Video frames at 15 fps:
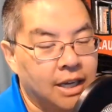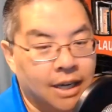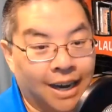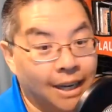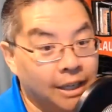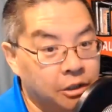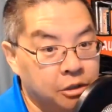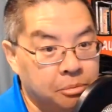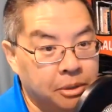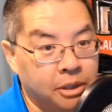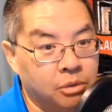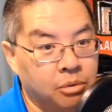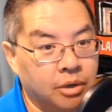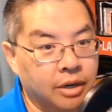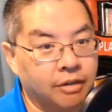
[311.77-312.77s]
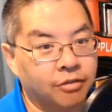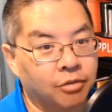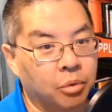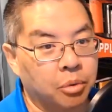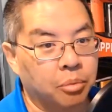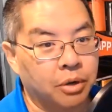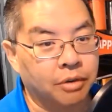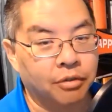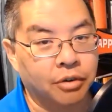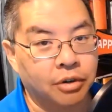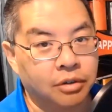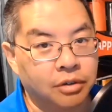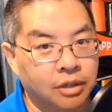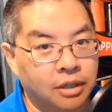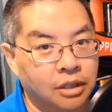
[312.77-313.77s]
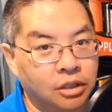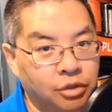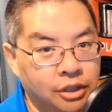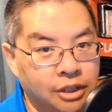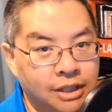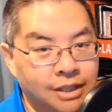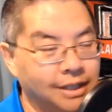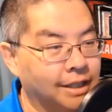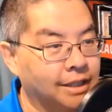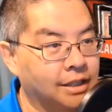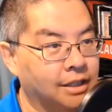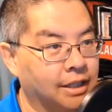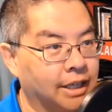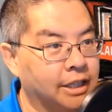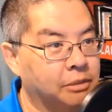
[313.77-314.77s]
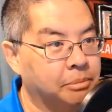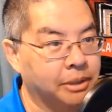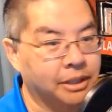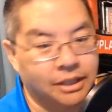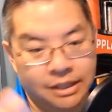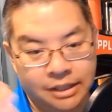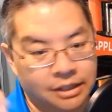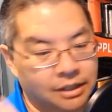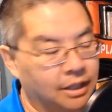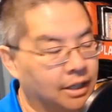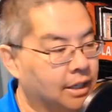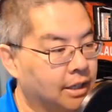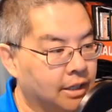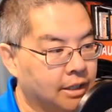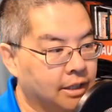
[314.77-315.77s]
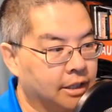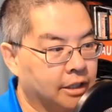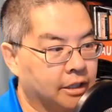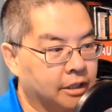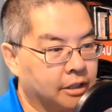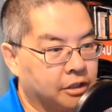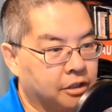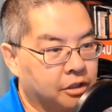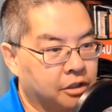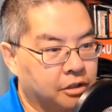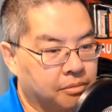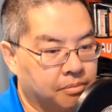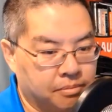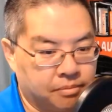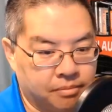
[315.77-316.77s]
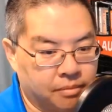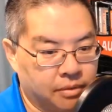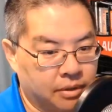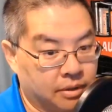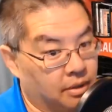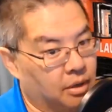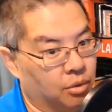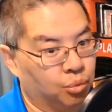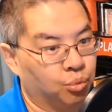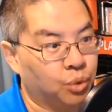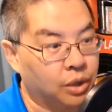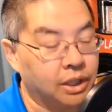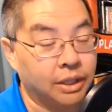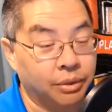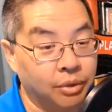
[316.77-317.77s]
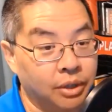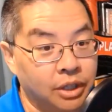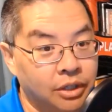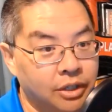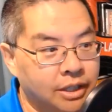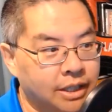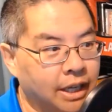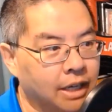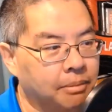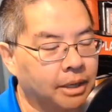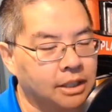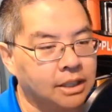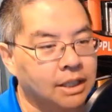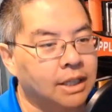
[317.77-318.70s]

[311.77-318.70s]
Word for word: I use BigQuery for one of our Trust Insights clients because it's a really, really good database.